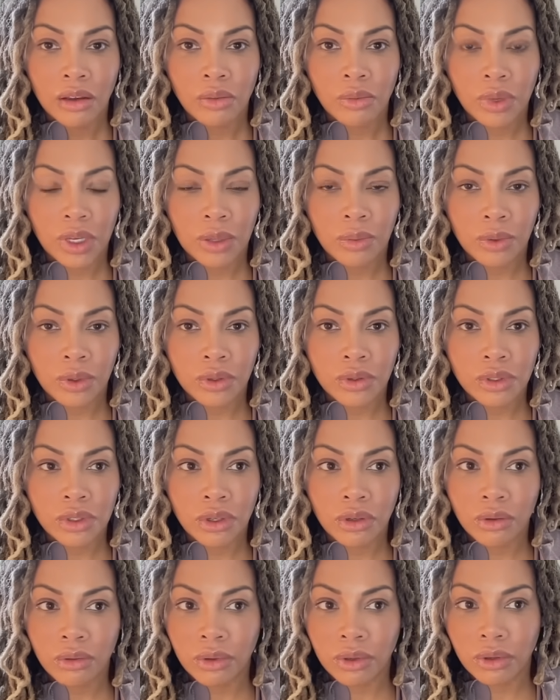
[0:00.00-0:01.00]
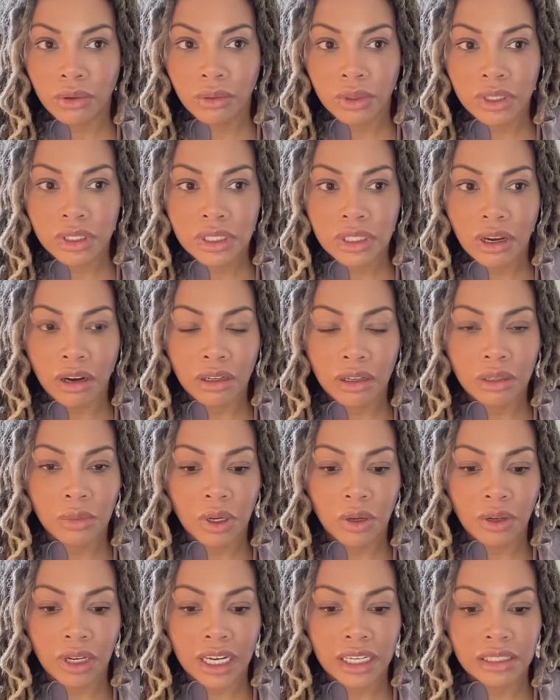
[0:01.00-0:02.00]
people. So we're, we're talking
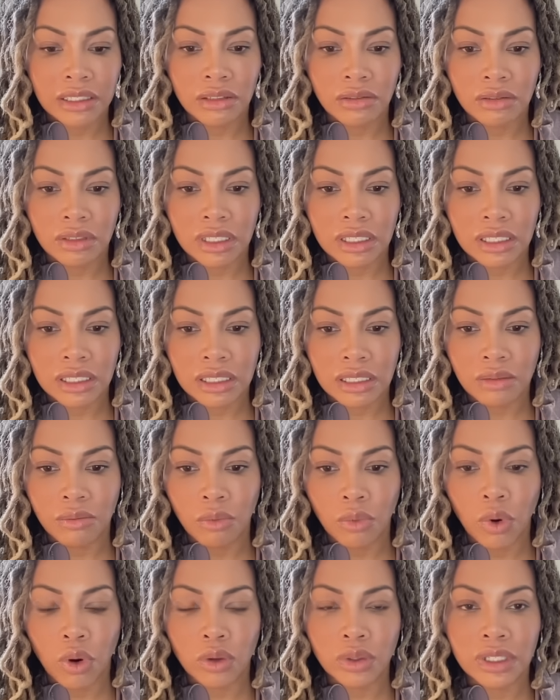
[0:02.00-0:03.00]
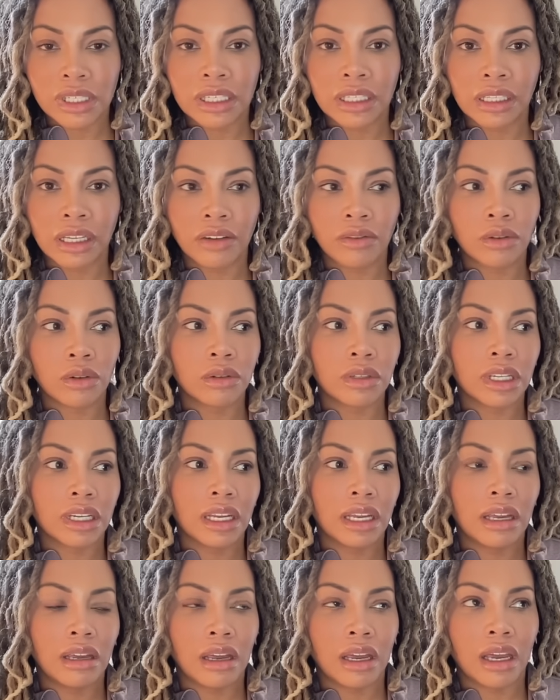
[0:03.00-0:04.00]
about, guys, there, this is a multi-leveled
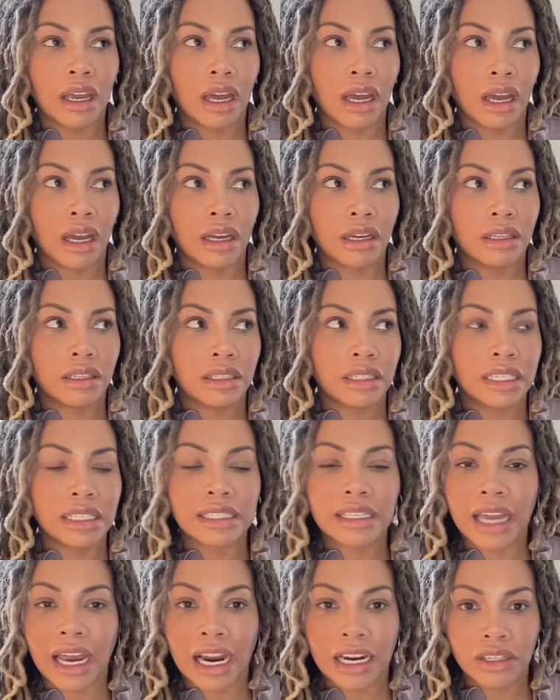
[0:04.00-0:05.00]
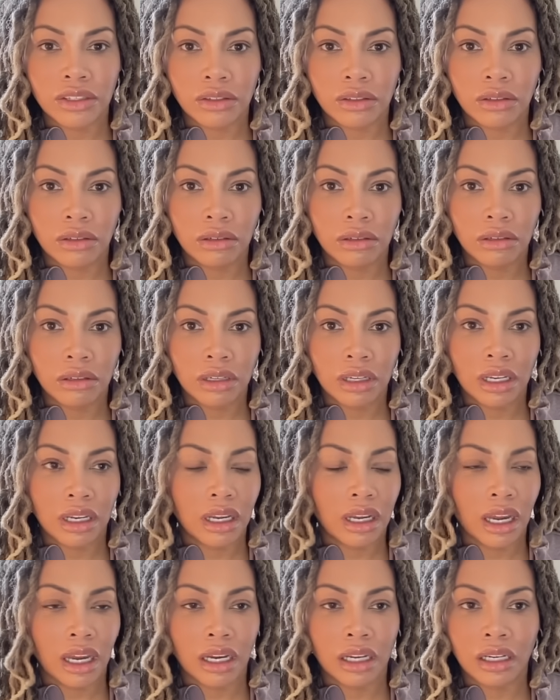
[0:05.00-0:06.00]
disaster,
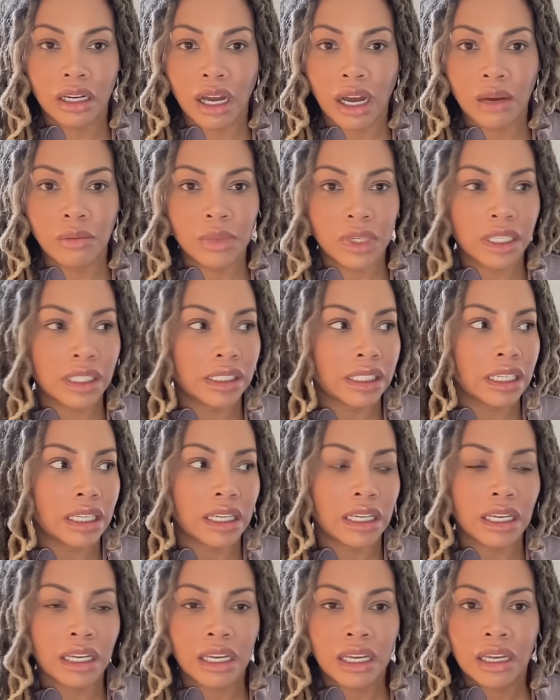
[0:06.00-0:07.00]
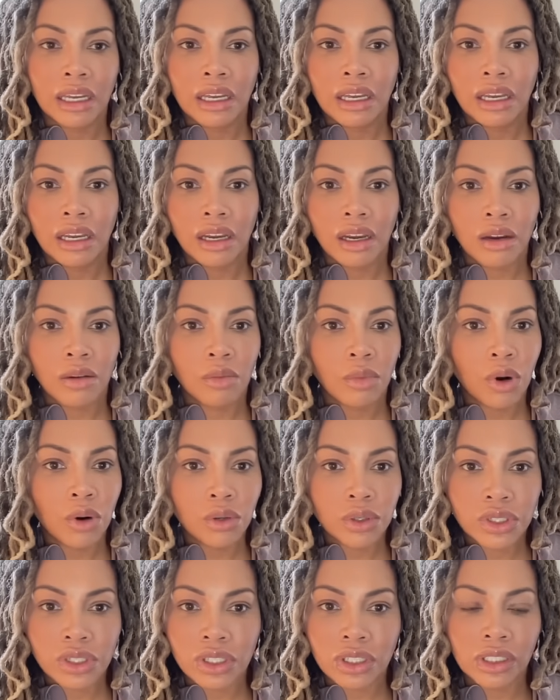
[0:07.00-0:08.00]
economically,
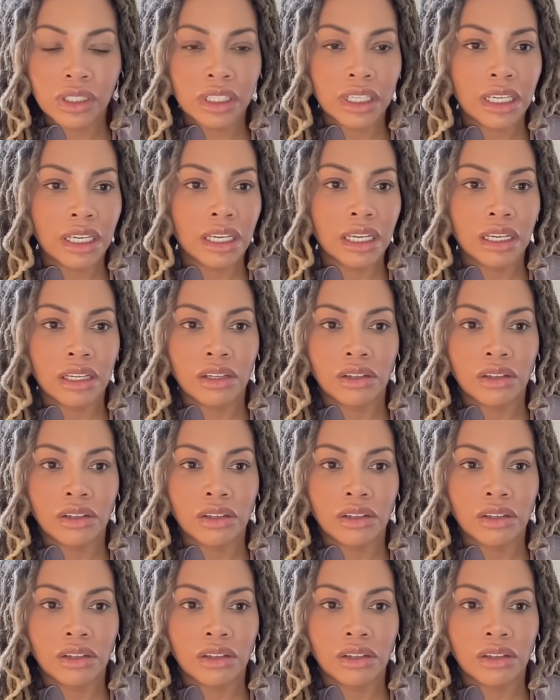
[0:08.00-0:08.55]
emotionally.